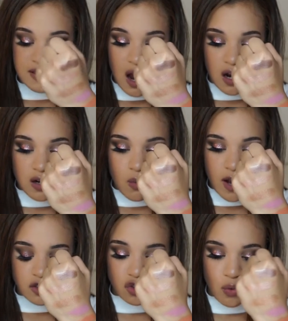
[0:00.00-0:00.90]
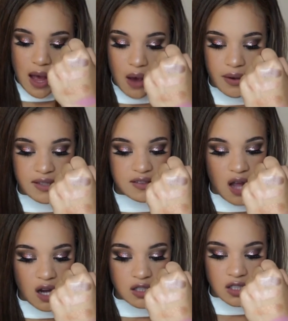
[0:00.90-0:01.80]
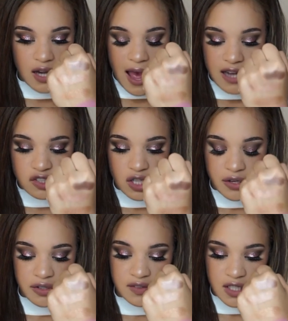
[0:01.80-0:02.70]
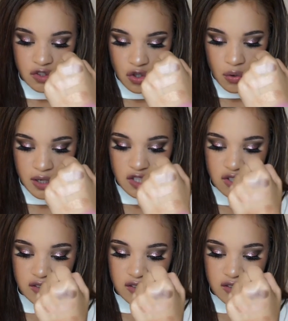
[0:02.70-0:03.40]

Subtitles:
not going to wash you out. It's not going to look ashy on your skin tone. It's